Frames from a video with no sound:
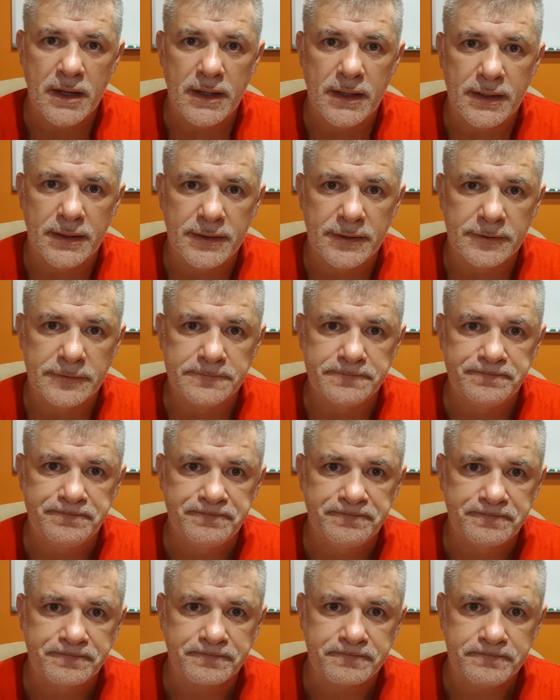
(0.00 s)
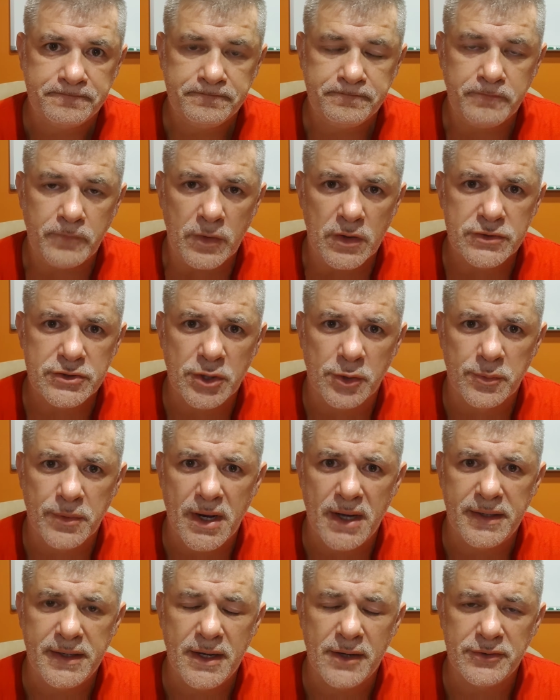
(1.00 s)
Um, so
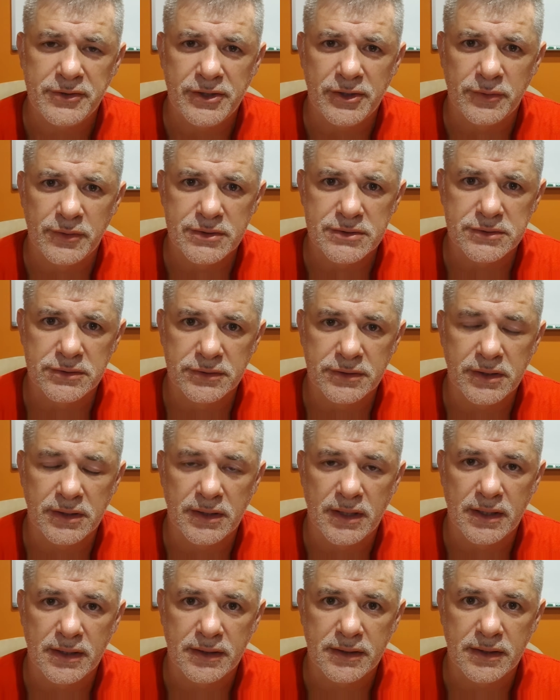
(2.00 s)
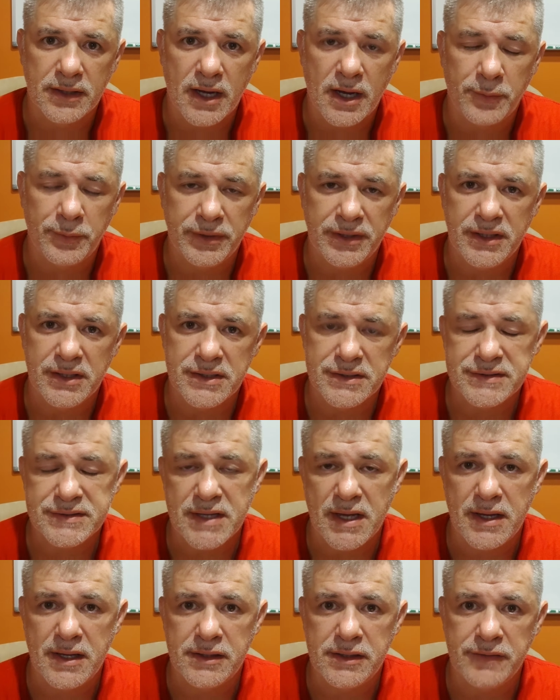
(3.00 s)
right now, you know, it's looking like uh, I would get
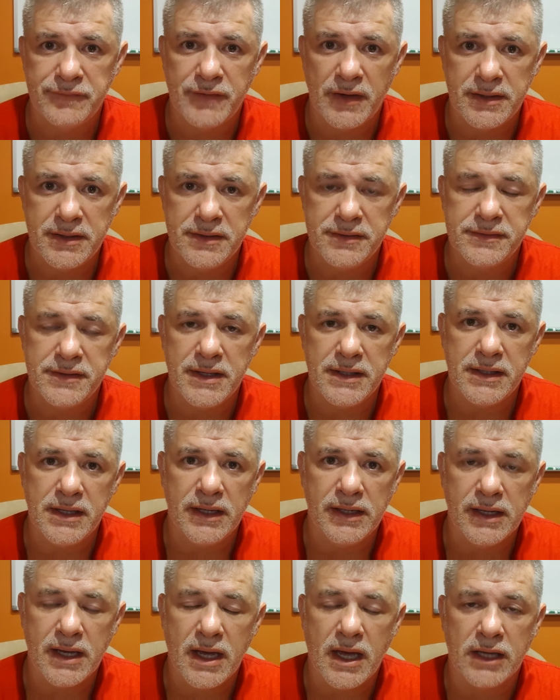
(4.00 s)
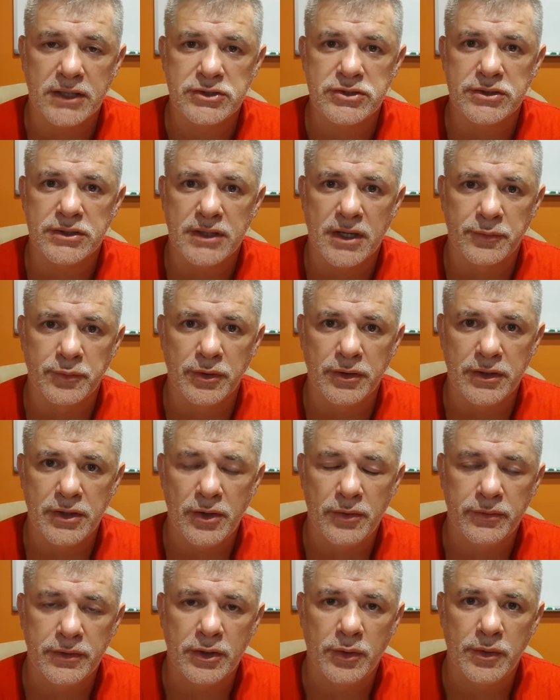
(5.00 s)
assigned if I didn't take any action. I really
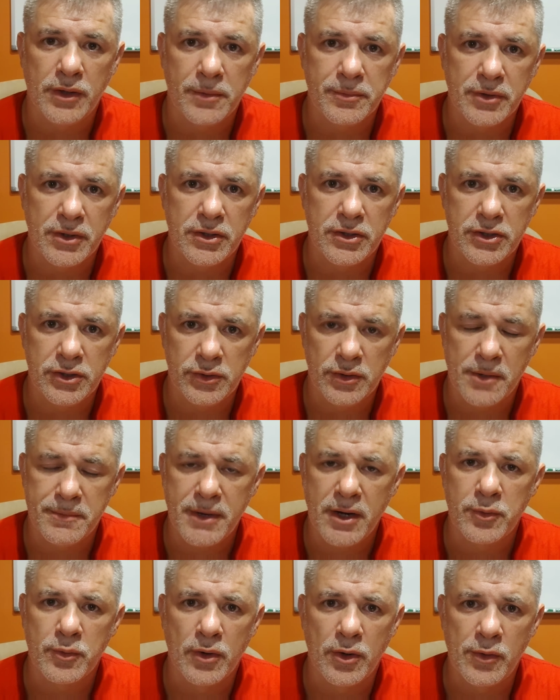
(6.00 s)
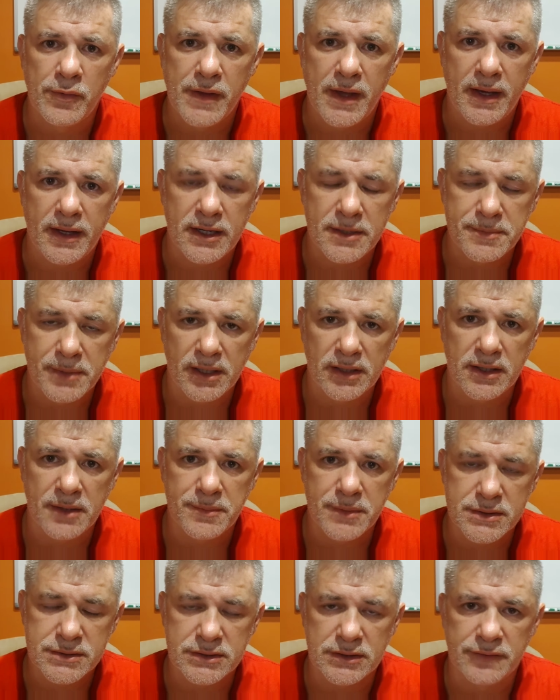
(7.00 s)
don't know what I'm going to do. I may roll that. I may
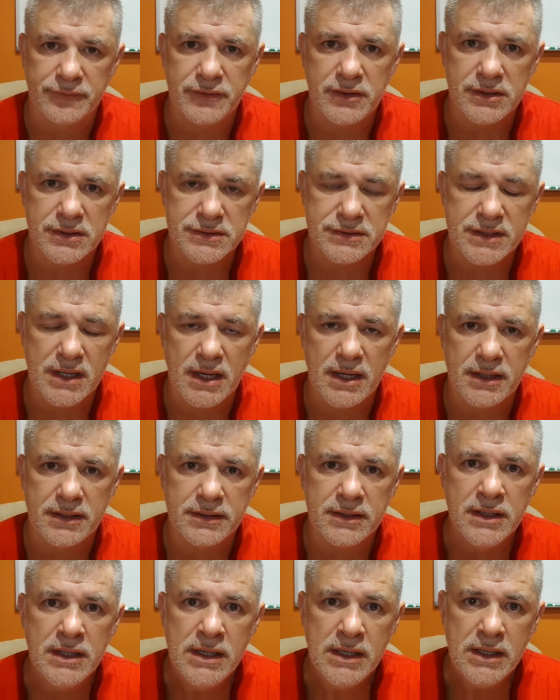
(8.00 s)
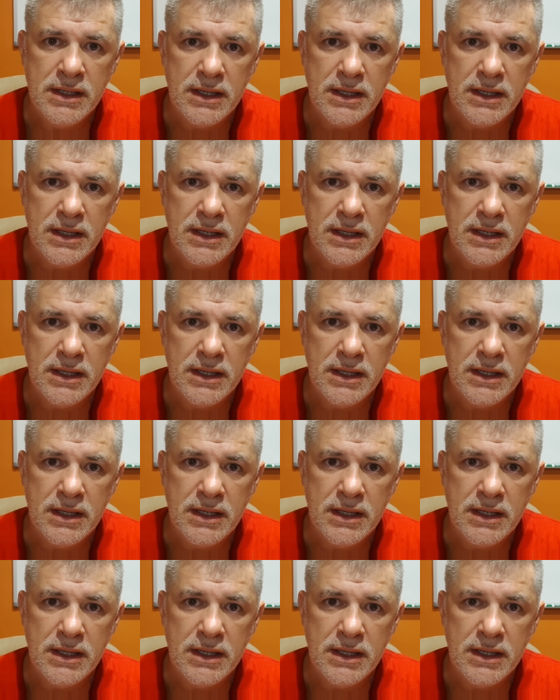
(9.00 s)
let myself get assigned.